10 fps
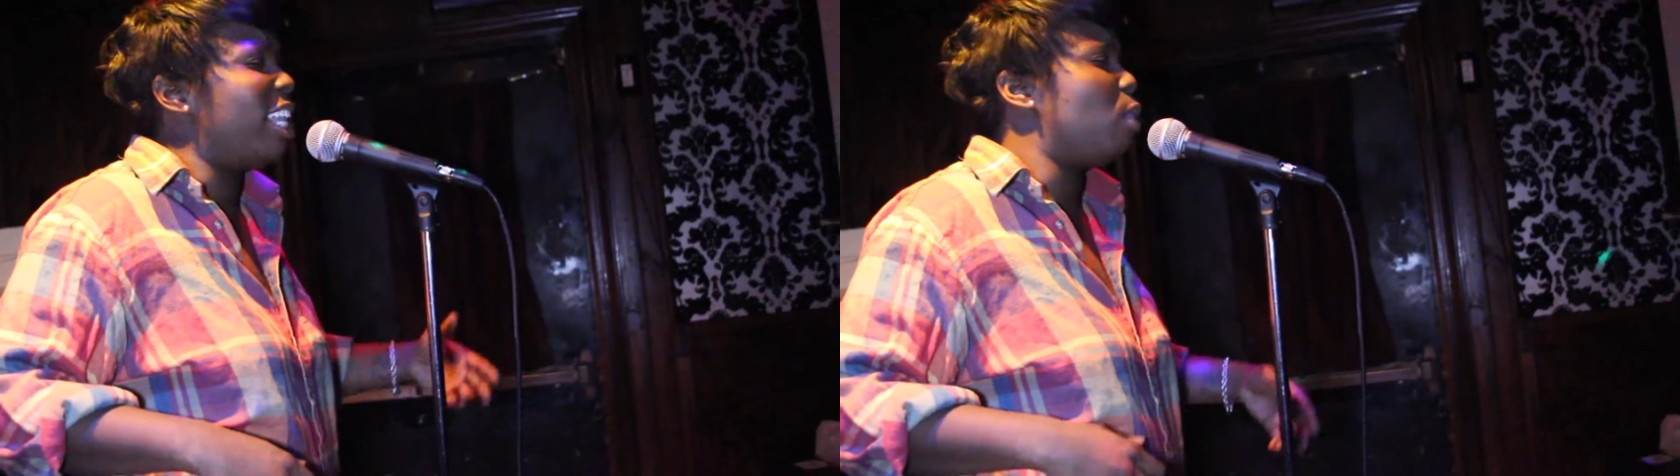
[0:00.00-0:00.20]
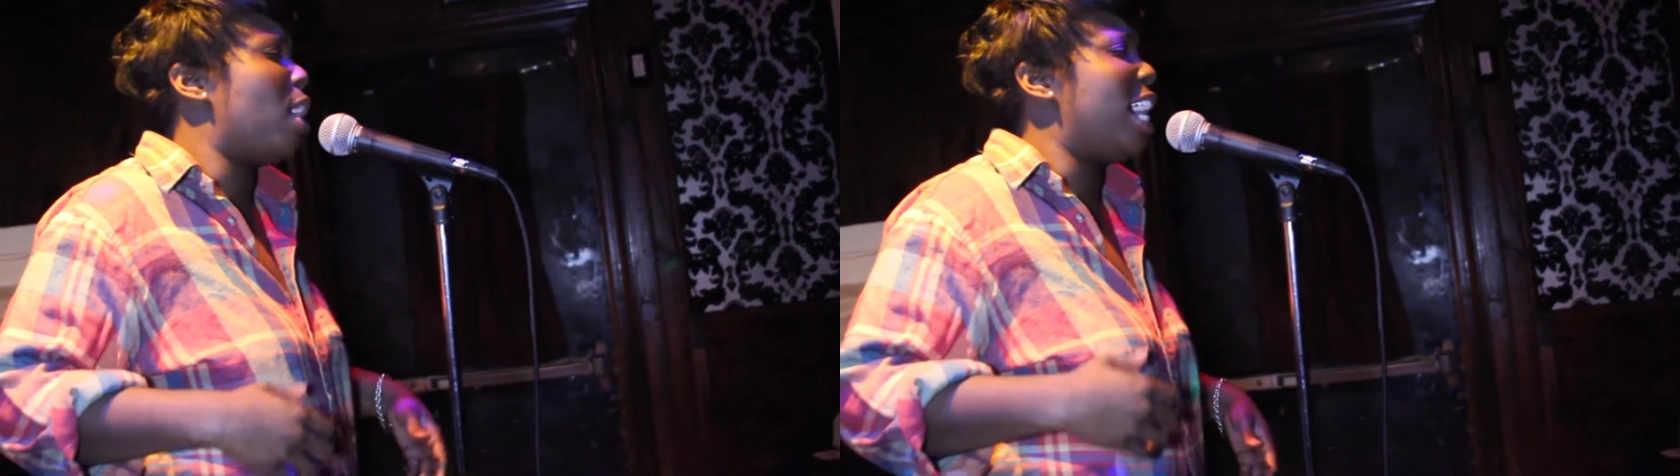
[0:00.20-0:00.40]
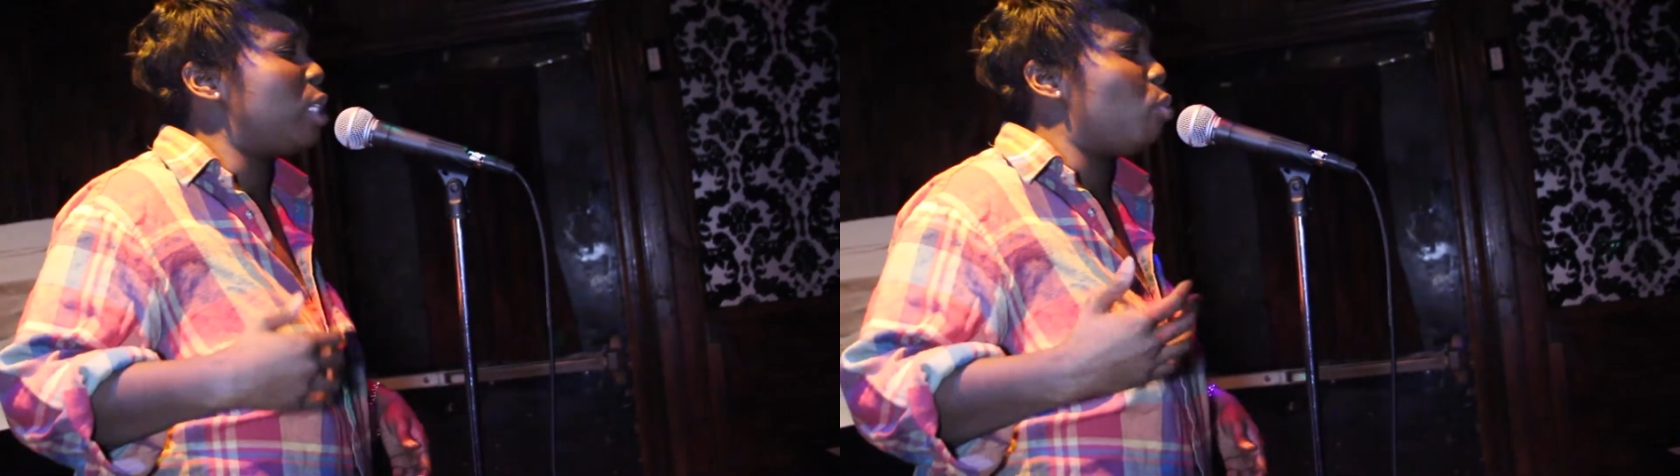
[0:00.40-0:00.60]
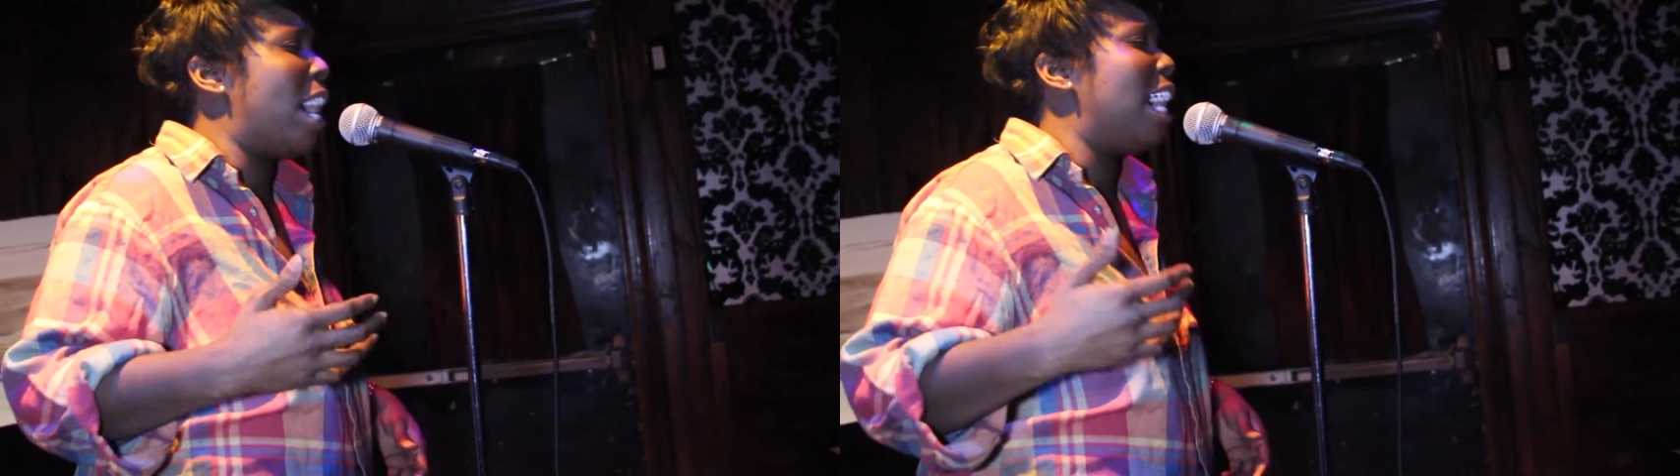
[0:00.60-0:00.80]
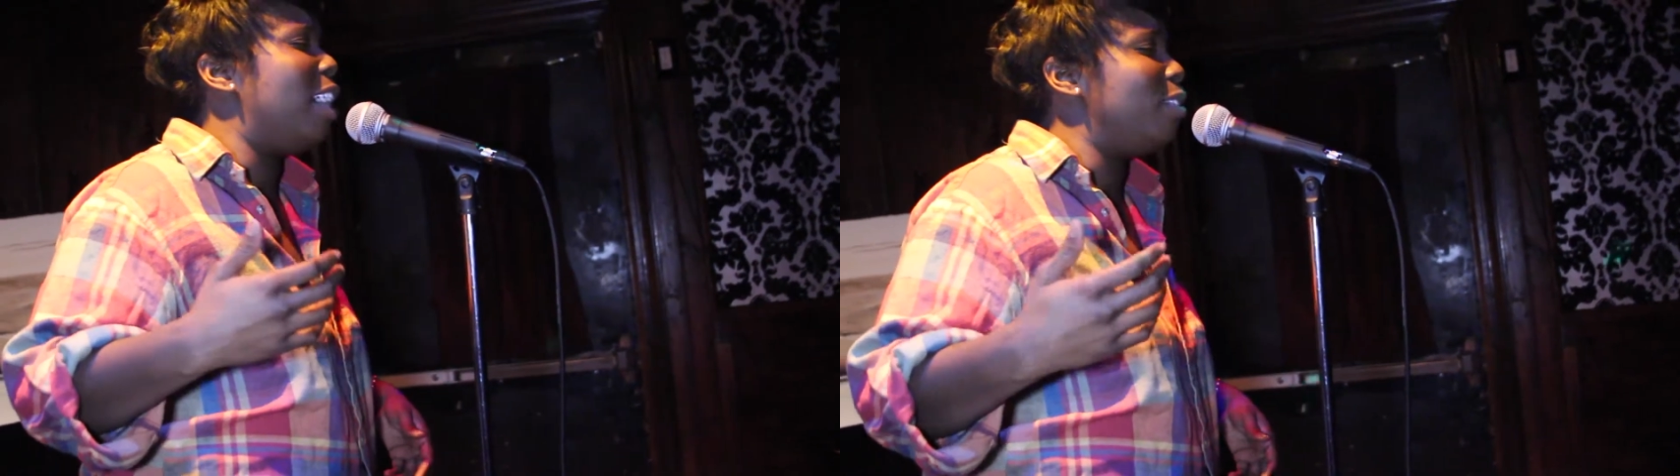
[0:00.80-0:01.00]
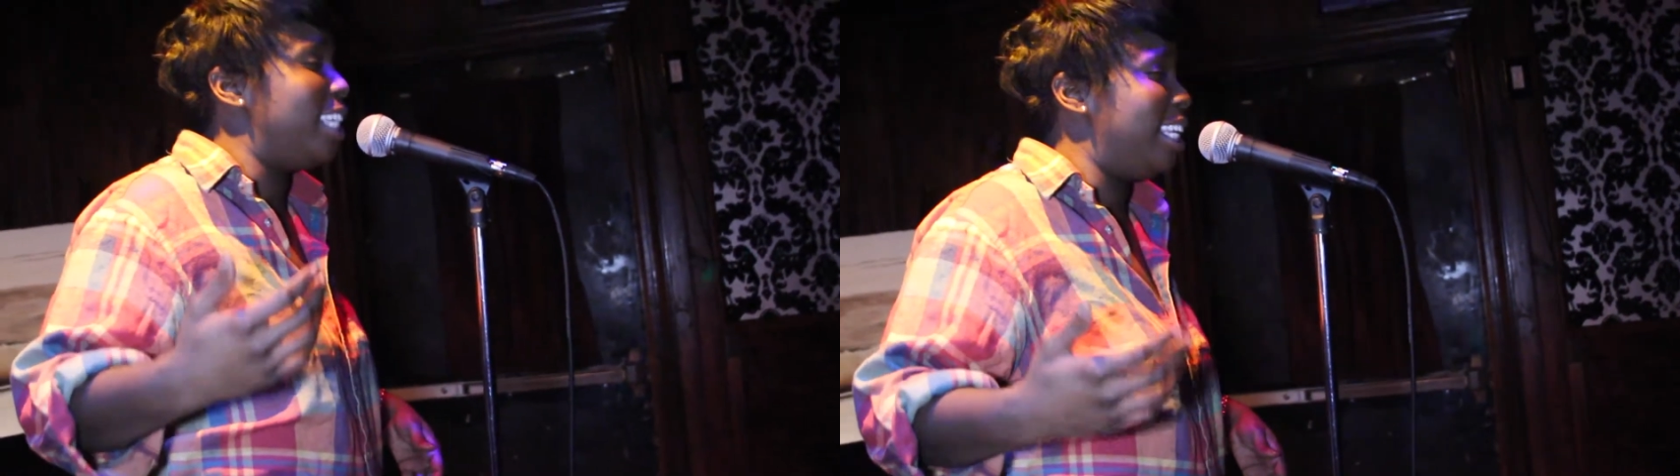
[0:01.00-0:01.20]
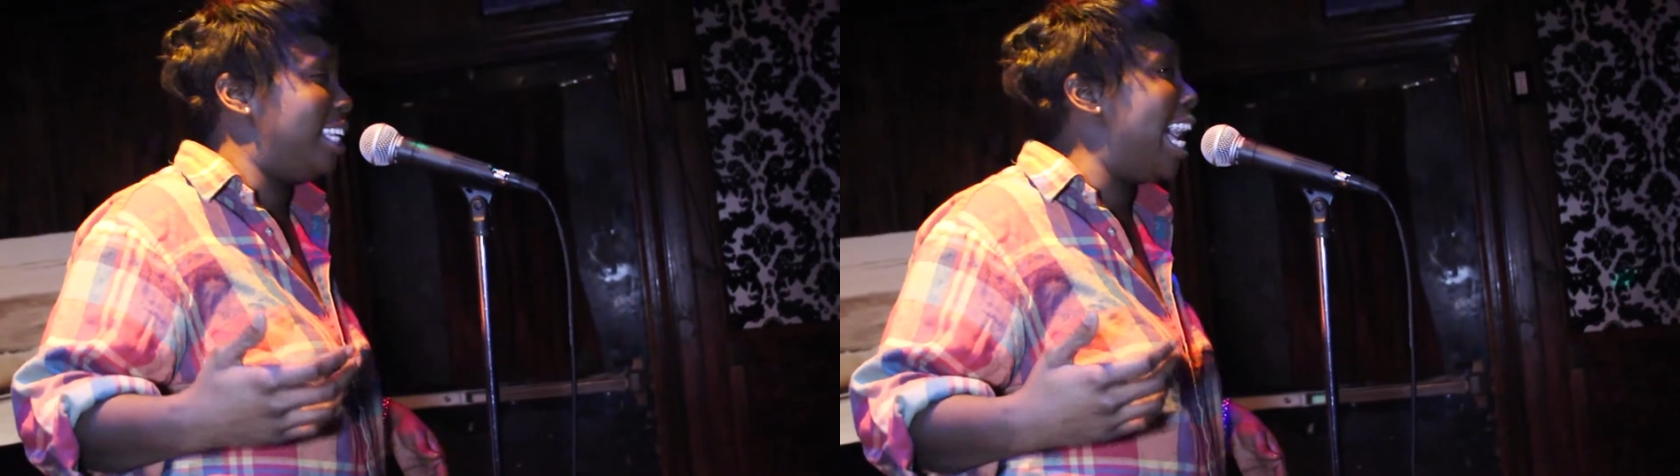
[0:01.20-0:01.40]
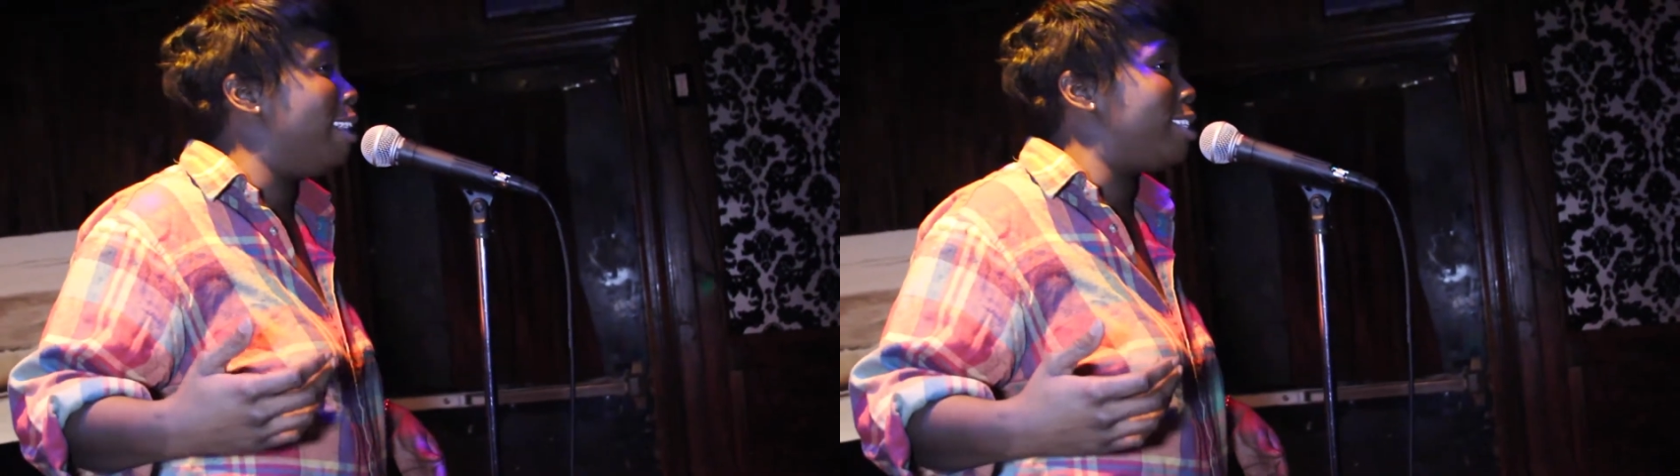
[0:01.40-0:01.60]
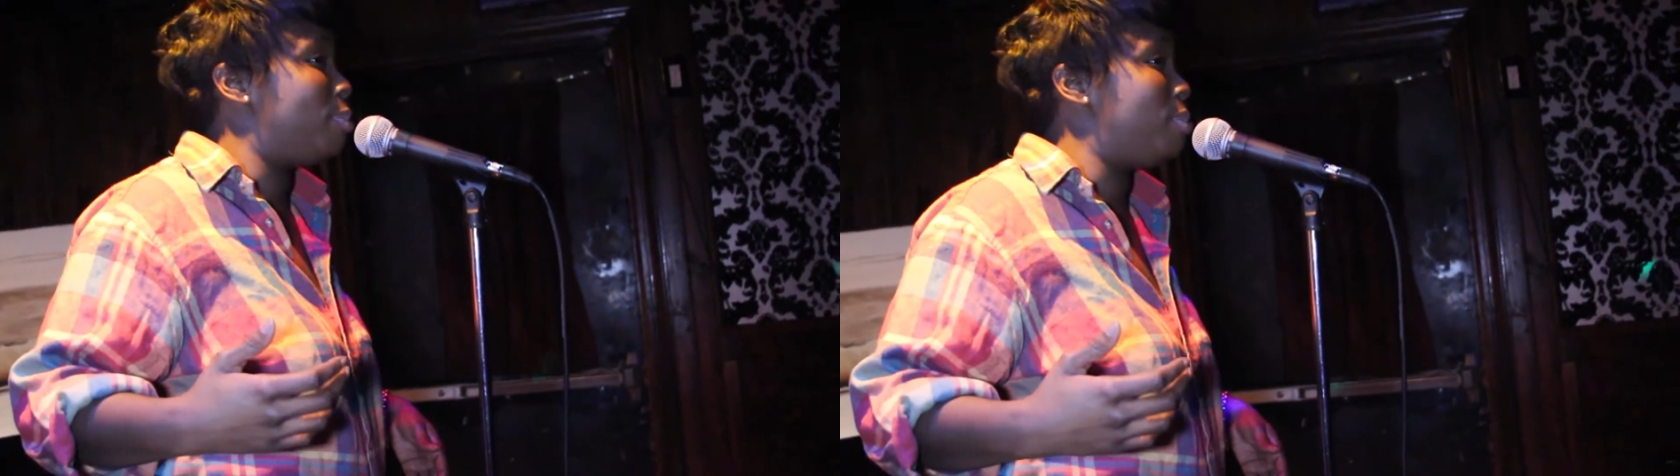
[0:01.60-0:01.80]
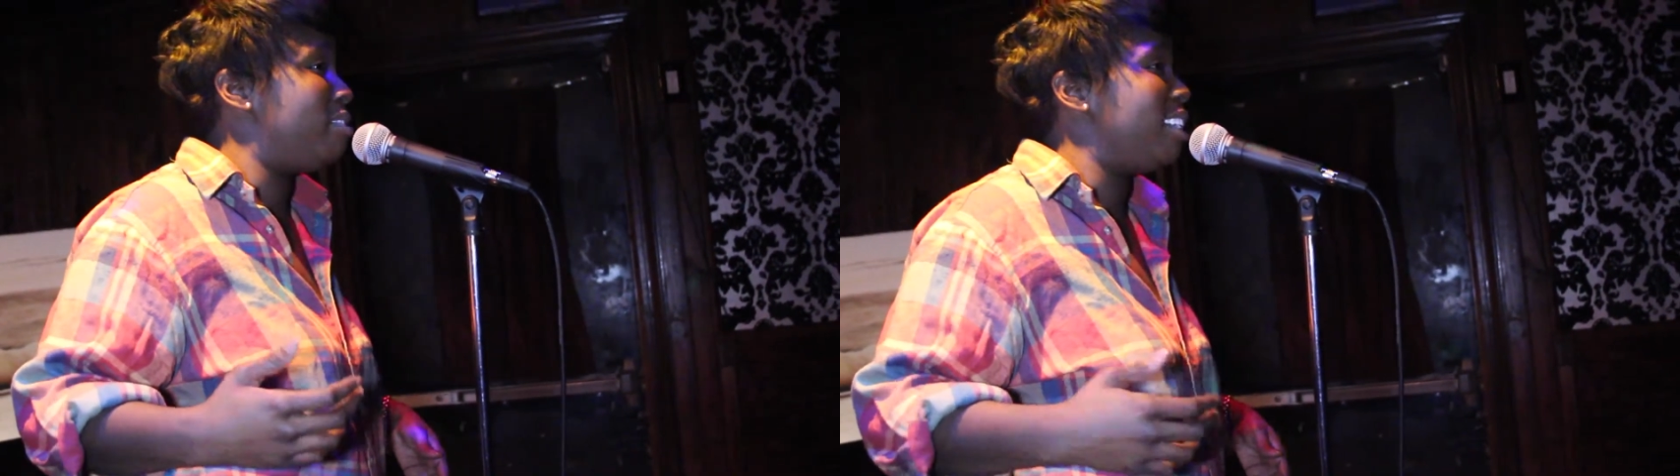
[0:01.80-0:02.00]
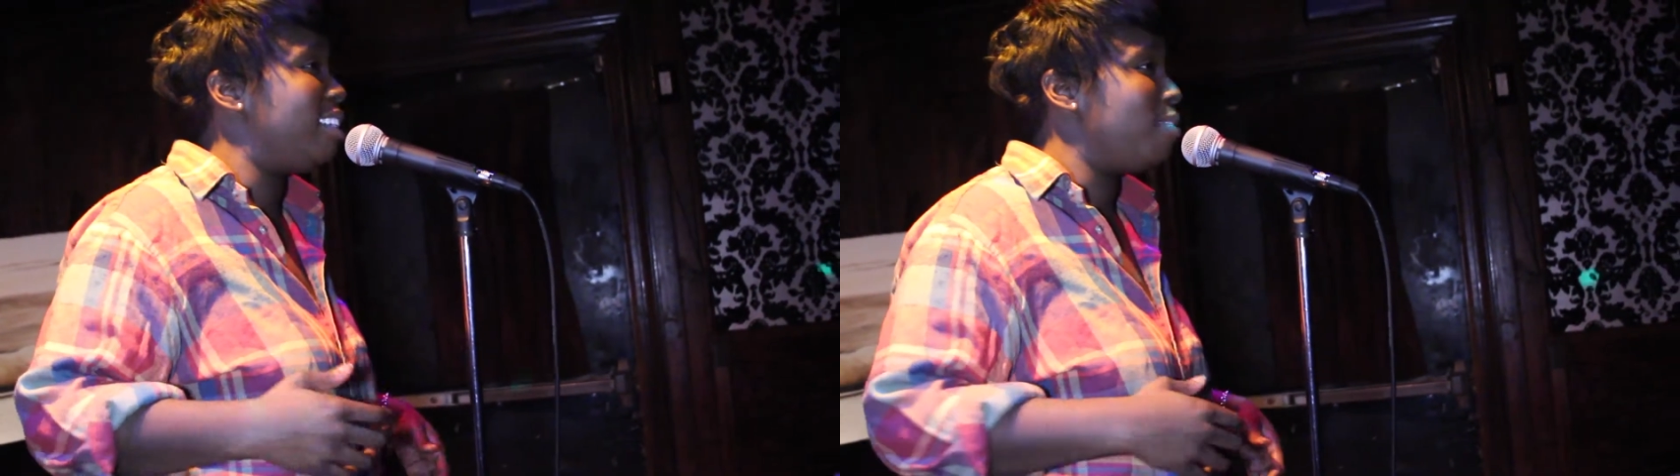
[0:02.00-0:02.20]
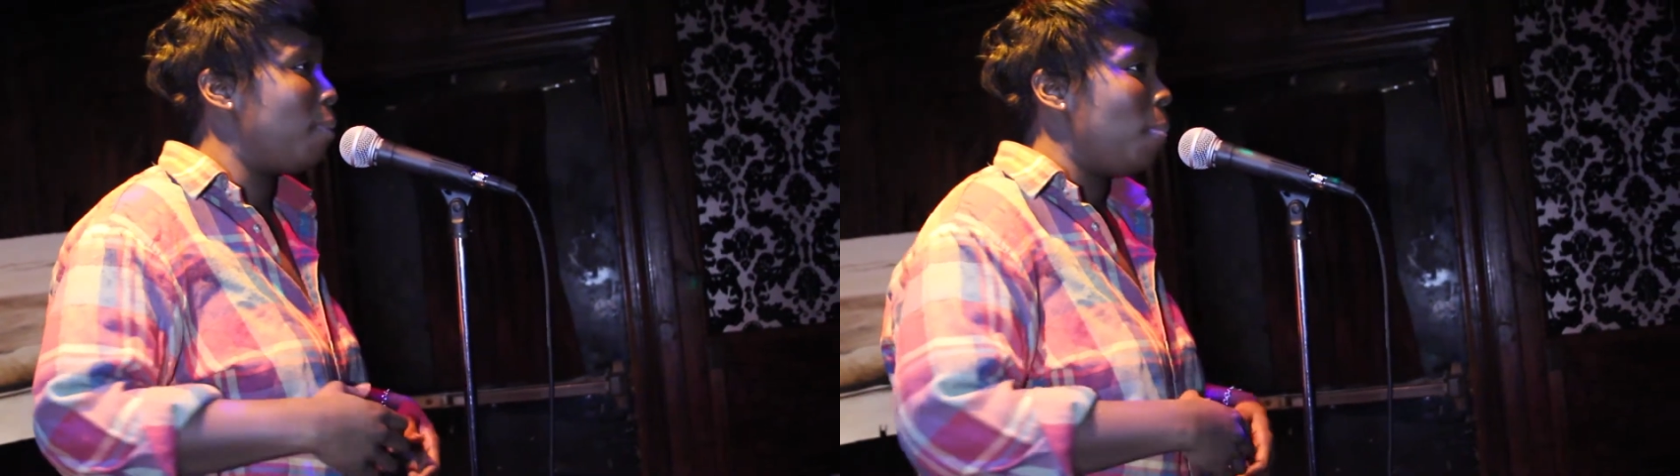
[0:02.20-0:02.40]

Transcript: otherwise wild and loud spirit.